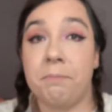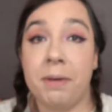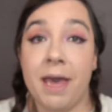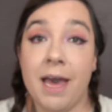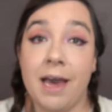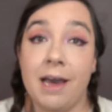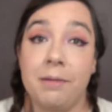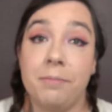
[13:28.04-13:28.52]

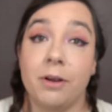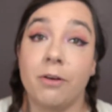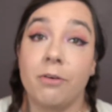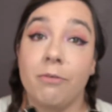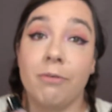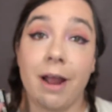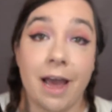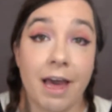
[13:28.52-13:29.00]
Pat
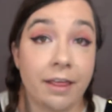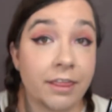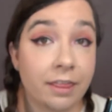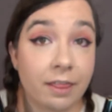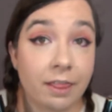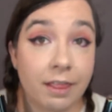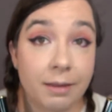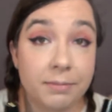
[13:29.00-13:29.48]
McGrath
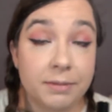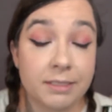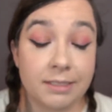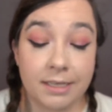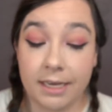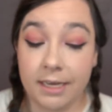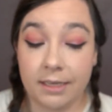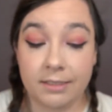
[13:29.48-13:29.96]

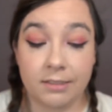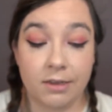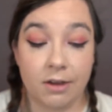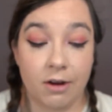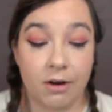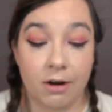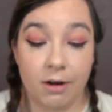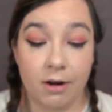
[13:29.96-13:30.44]
lipsticks
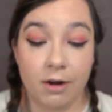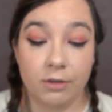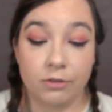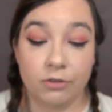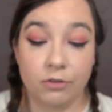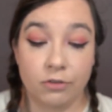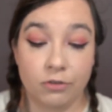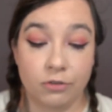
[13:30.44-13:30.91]
are
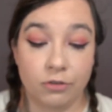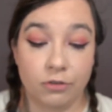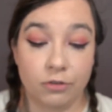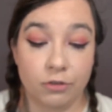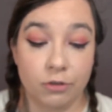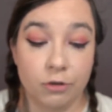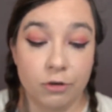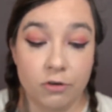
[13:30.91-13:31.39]

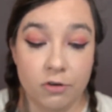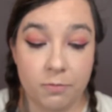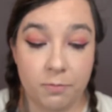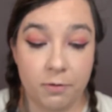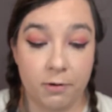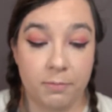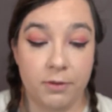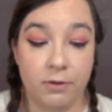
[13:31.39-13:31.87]

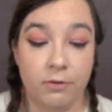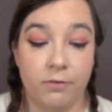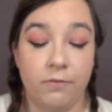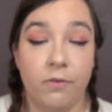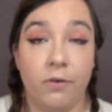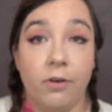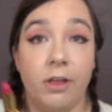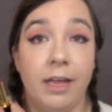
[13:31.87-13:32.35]
super
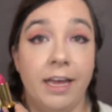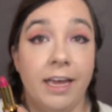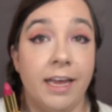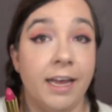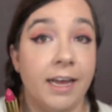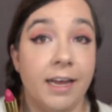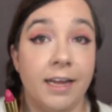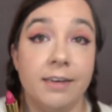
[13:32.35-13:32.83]
beautiful
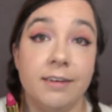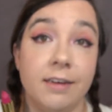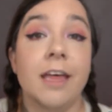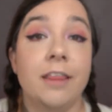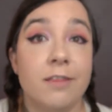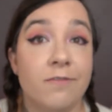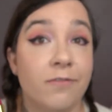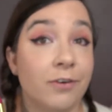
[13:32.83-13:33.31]
and
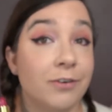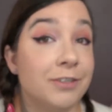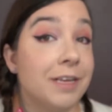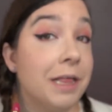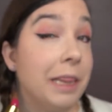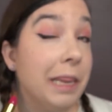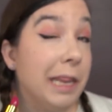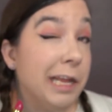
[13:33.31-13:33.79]
the
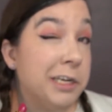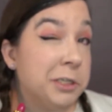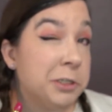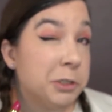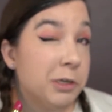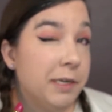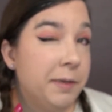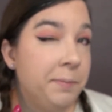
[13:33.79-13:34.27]
first
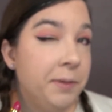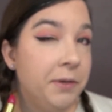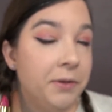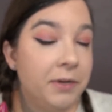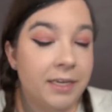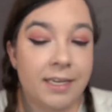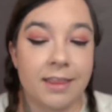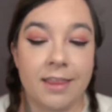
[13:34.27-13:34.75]
luxury
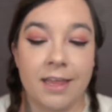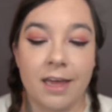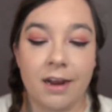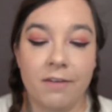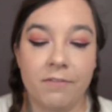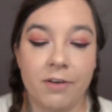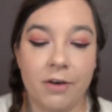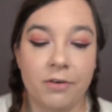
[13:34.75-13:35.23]
beauty that
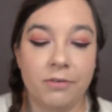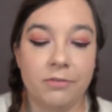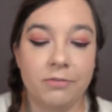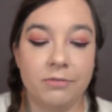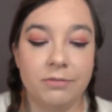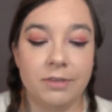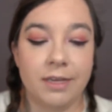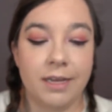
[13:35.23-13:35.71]
I've
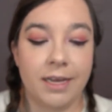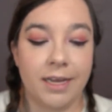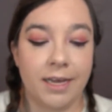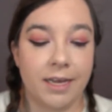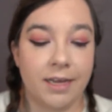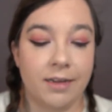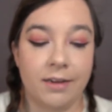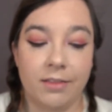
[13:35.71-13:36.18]
owned,
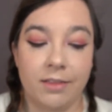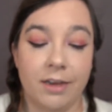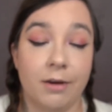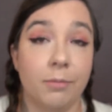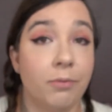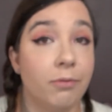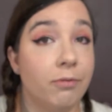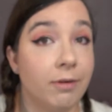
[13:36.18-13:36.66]
and they
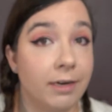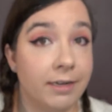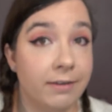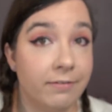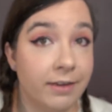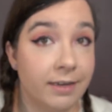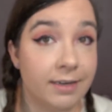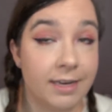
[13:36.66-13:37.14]
are pretty
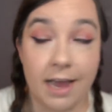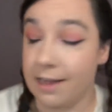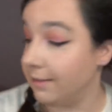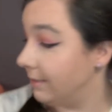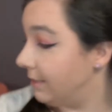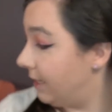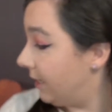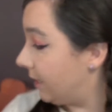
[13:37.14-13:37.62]

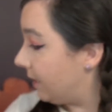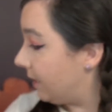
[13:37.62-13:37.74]
fantastic.